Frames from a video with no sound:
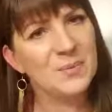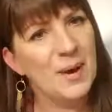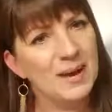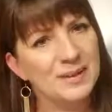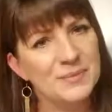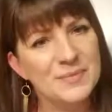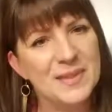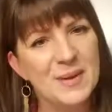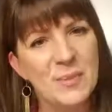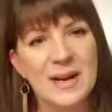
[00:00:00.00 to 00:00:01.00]
Well,
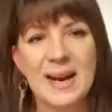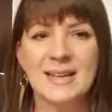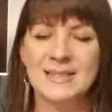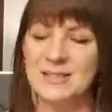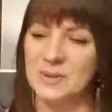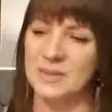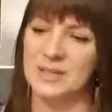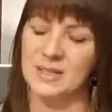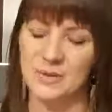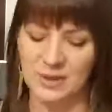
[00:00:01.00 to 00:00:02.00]
what it has to do with
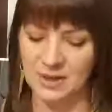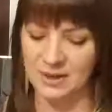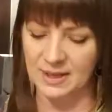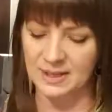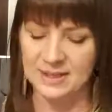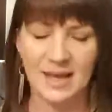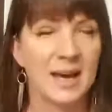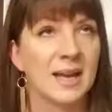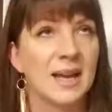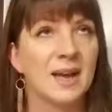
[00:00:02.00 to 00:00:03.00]
the new year is
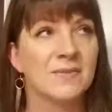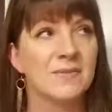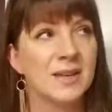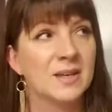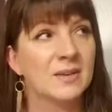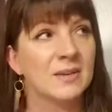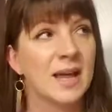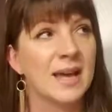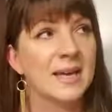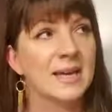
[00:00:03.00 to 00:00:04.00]
that I feel
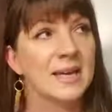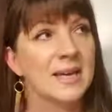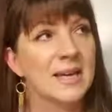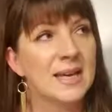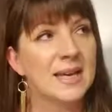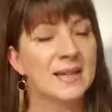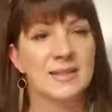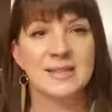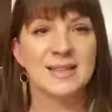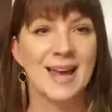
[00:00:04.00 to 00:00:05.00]
like in
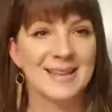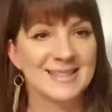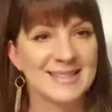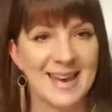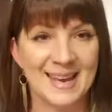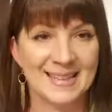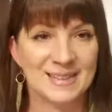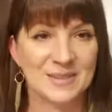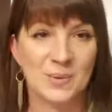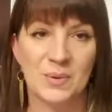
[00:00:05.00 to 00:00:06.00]
these last
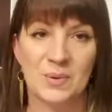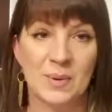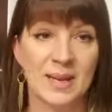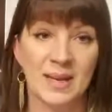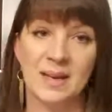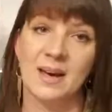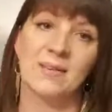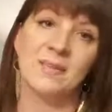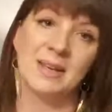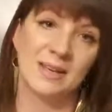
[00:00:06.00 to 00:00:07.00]
days or week
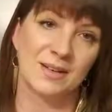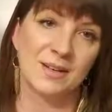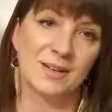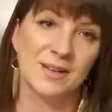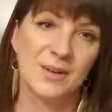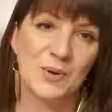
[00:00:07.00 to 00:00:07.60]
of the year,